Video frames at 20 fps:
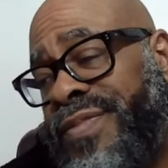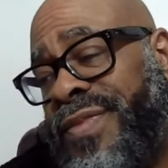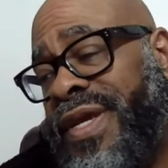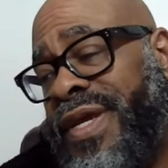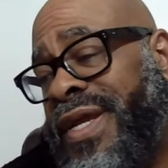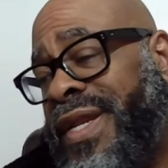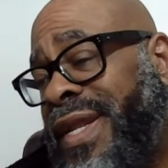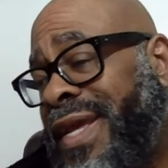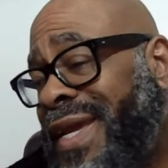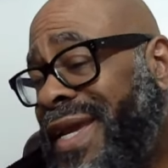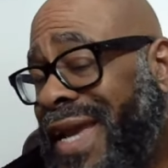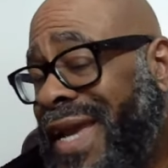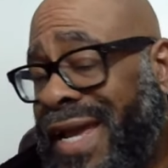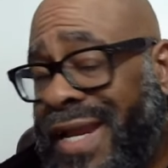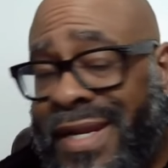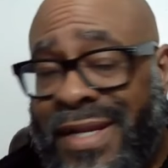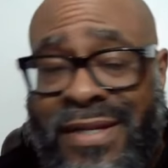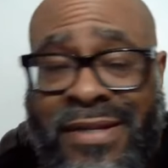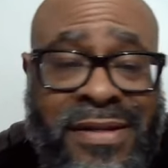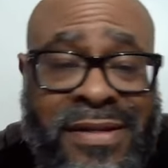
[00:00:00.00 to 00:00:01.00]
and they got
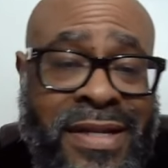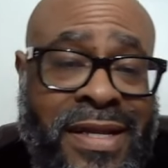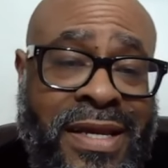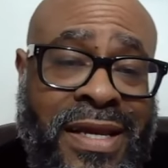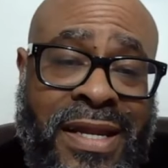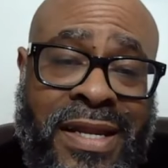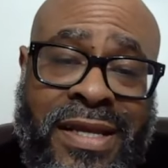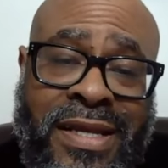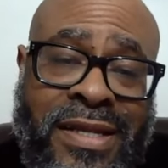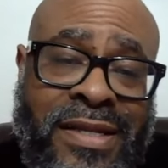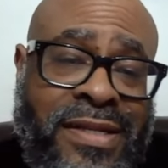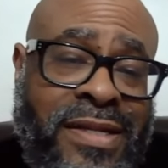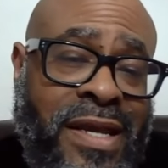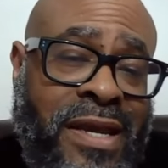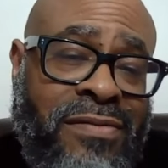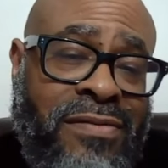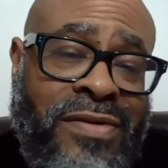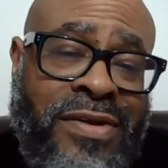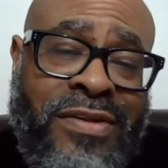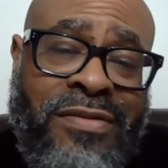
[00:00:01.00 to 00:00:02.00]
to get
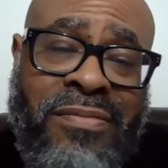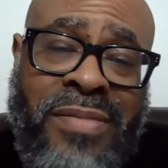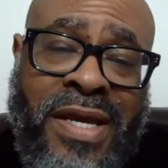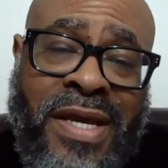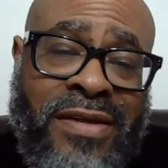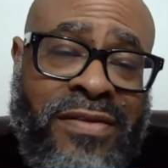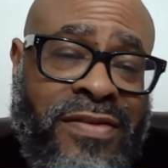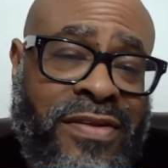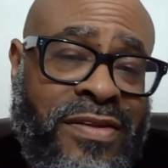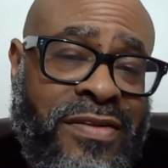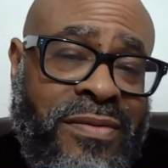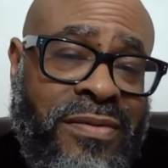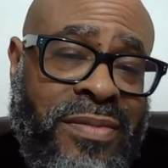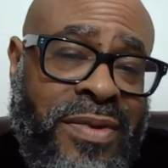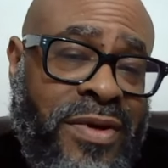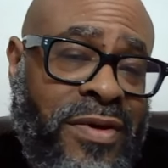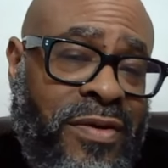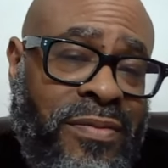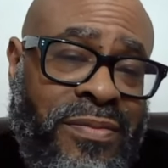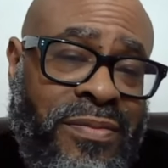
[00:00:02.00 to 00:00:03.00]
Tyrese Maxey some
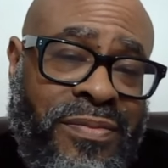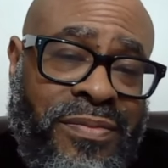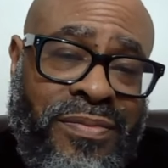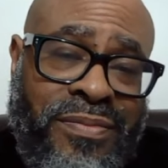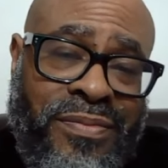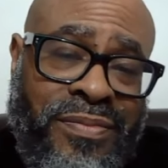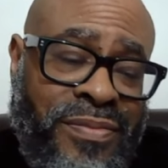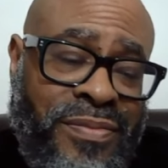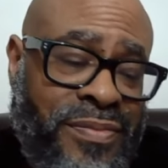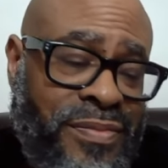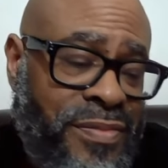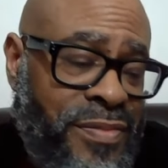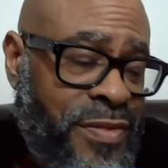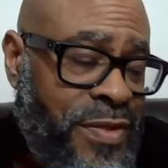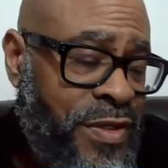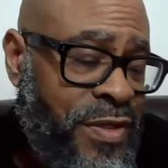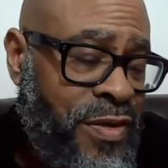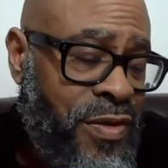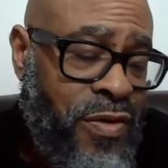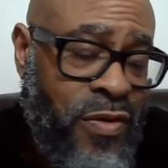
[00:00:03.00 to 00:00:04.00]
help.
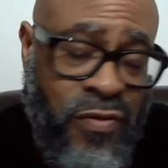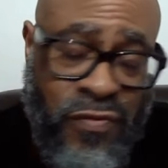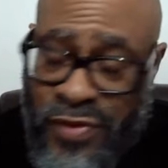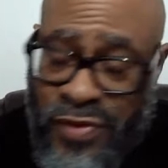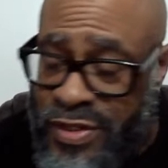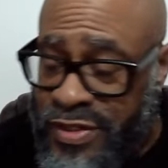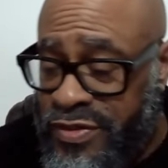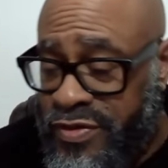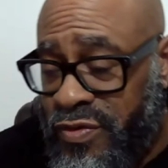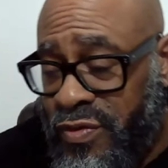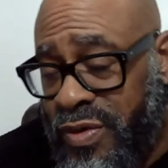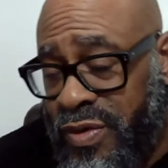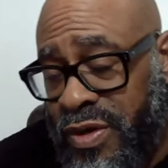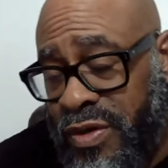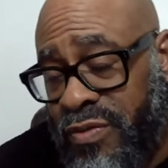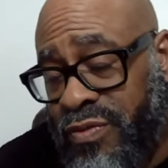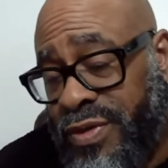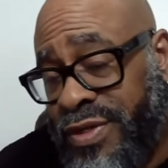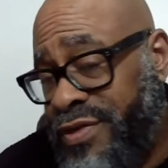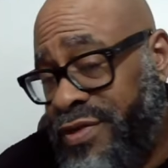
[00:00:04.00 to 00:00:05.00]
You know, hopefully
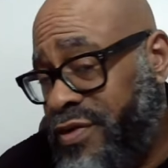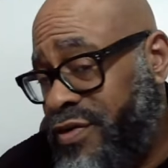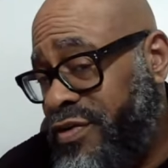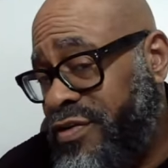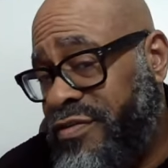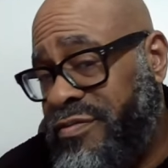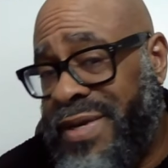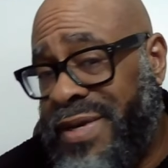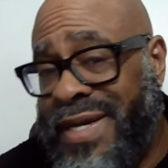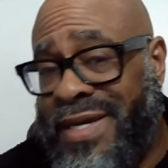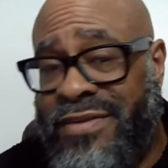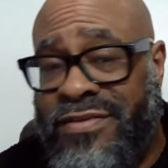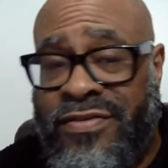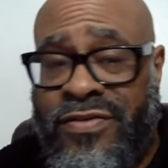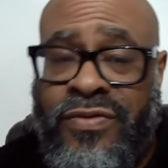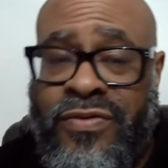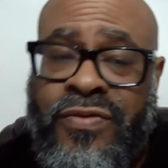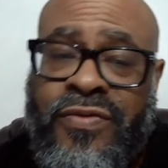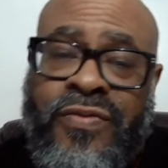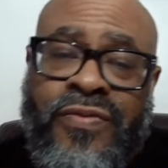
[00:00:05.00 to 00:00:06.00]
Joel returns back
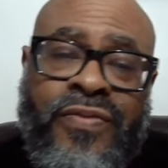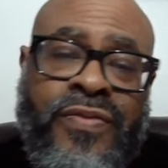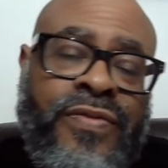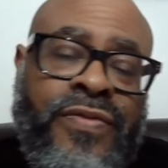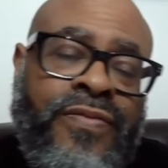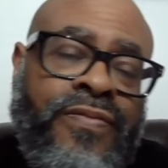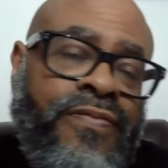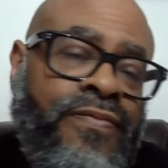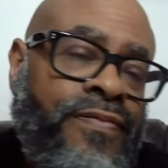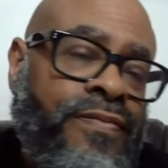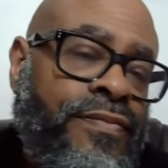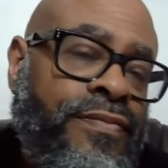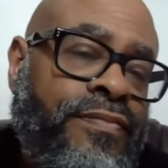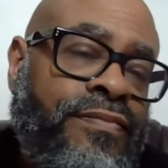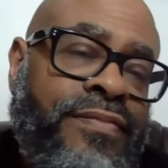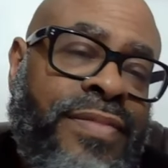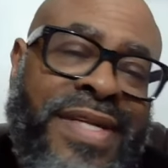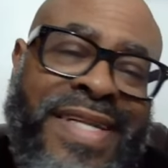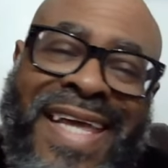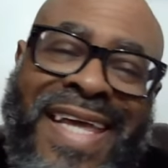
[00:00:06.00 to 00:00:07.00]
soon,
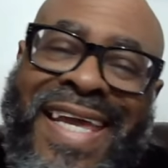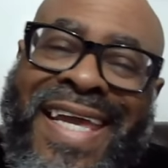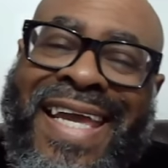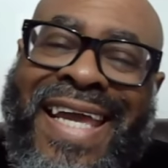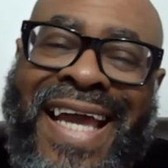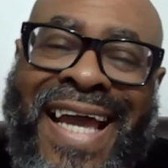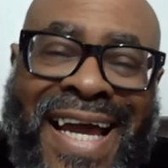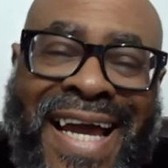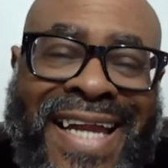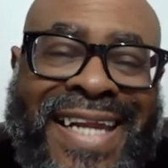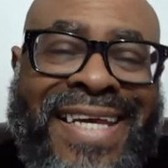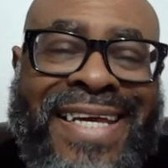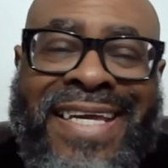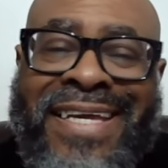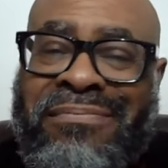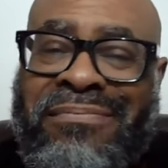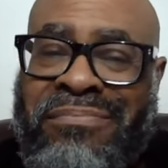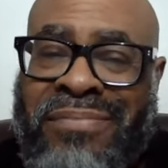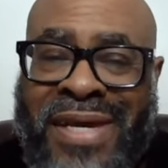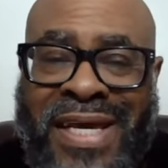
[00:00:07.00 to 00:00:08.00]
but they got to
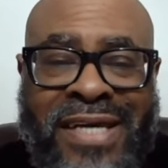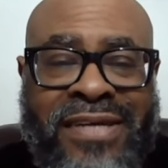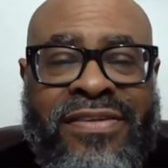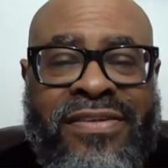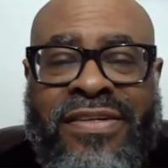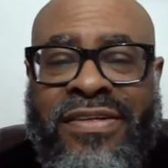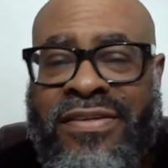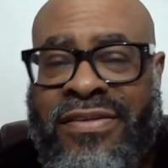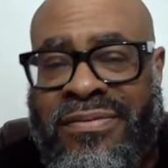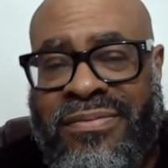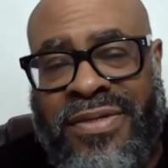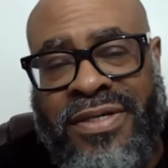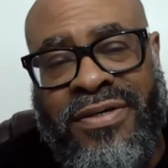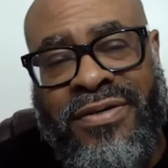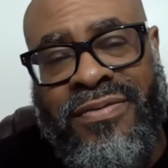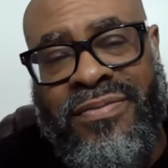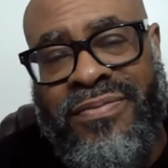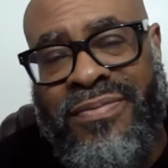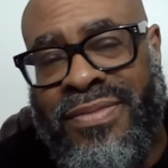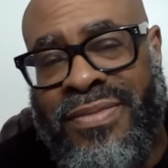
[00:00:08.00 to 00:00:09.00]
get Maxey some
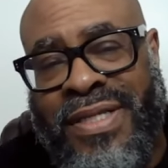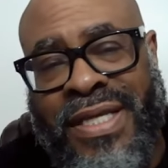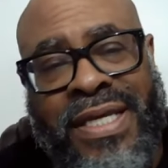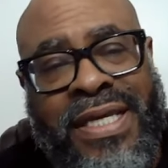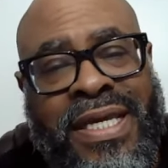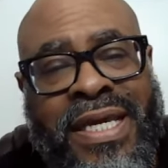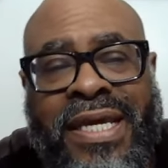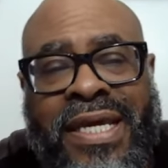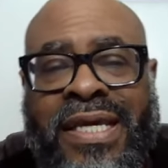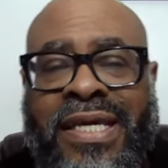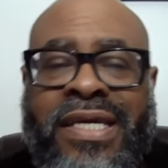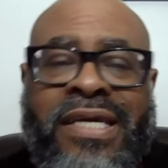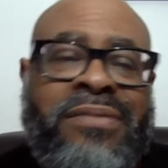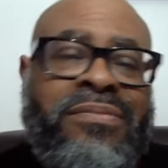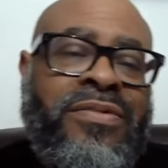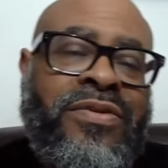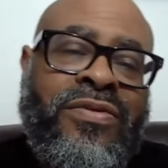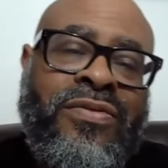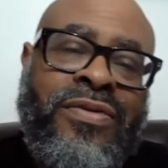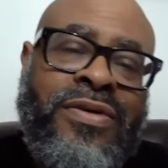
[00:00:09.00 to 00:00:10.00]
help. They can't
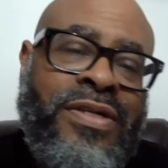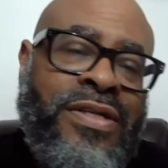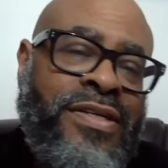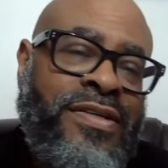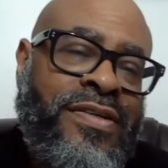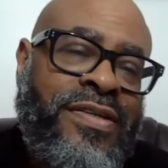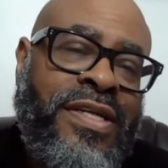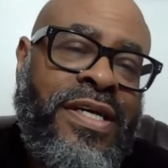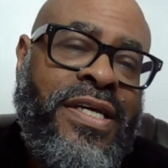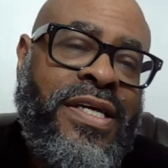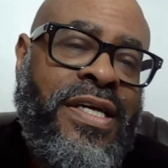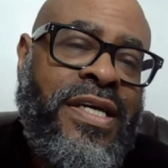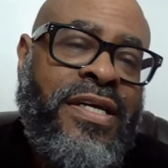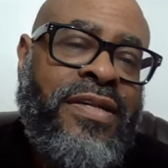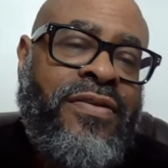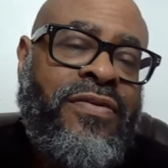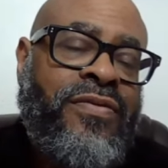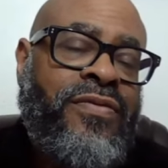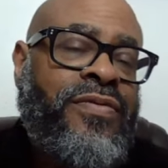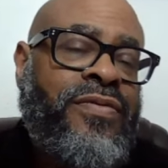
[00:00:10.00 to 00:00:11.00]
keep doing this. They
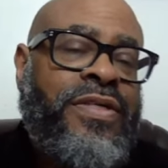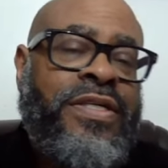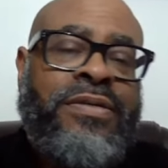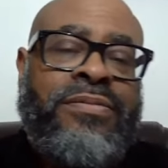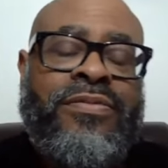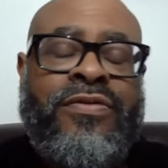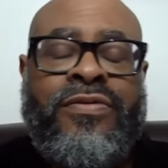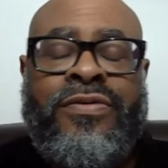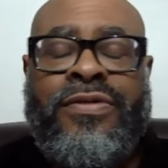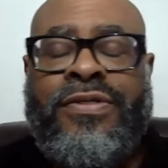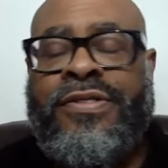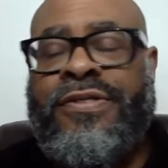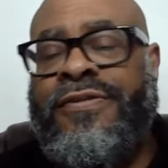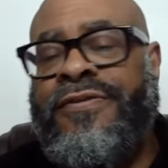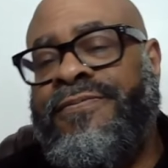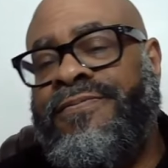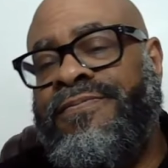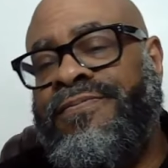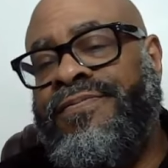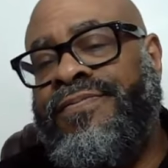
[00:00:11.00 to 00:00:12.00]
can't keep doing this.
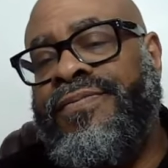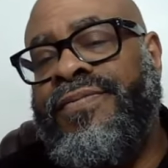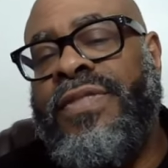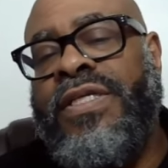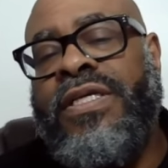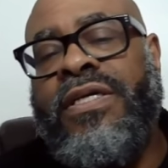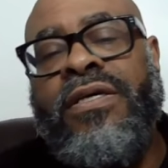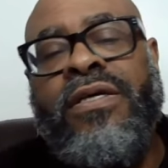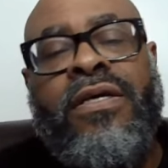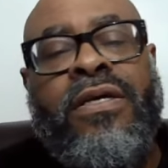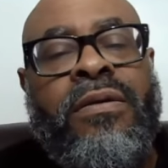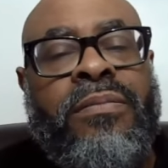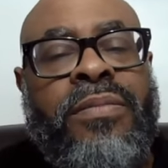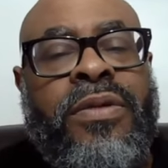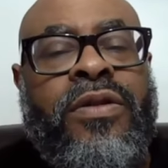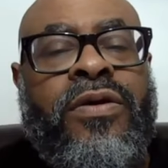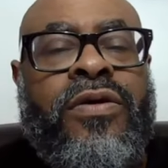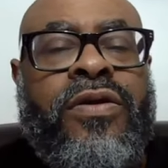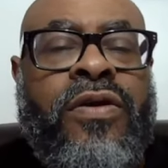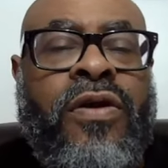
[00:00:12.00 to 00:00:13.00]
But
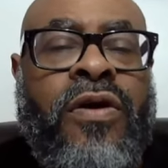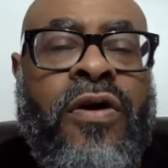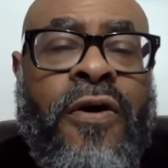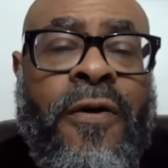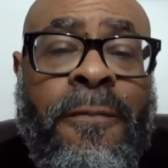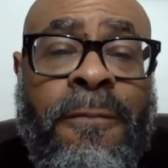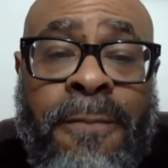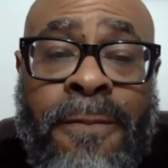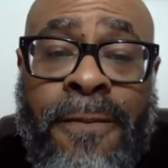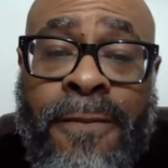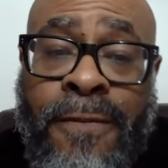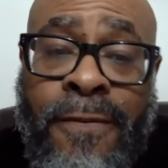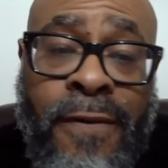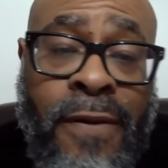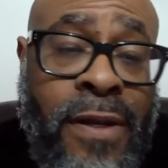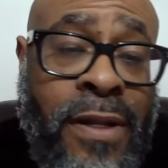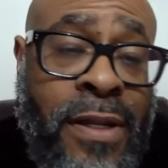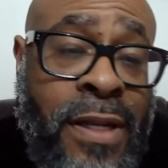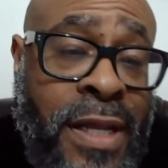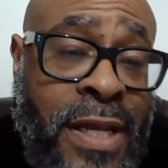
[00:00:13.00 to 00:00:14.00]
look, y'all,
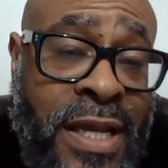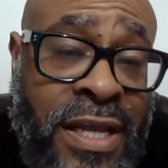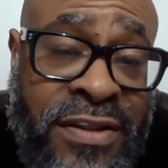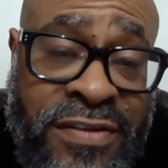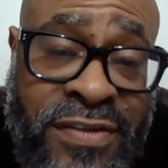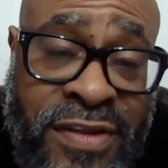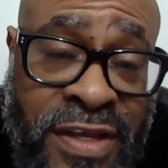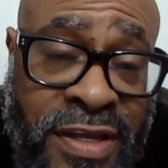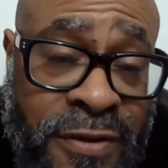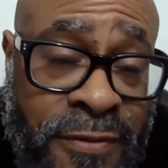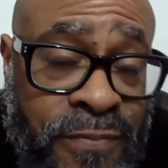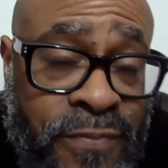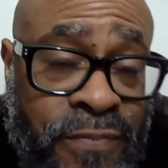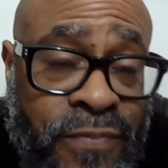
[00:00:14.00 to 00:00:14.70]
like I said,